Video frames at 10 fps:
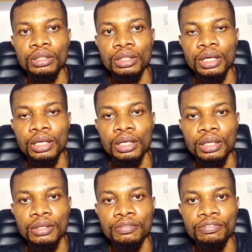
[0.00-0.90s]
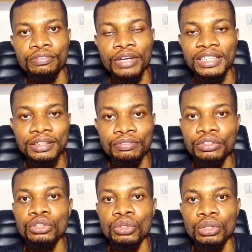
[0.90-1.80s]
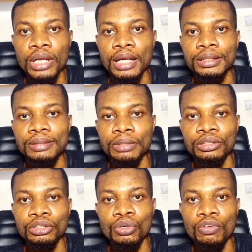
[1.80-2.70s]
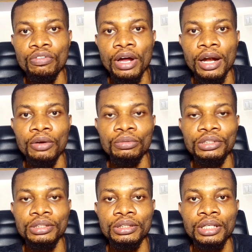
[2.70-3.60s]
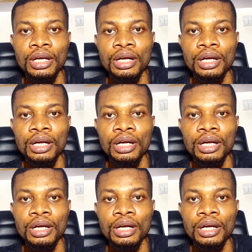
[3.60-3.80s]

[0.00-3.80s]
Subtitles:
the first video that made it go viral, which is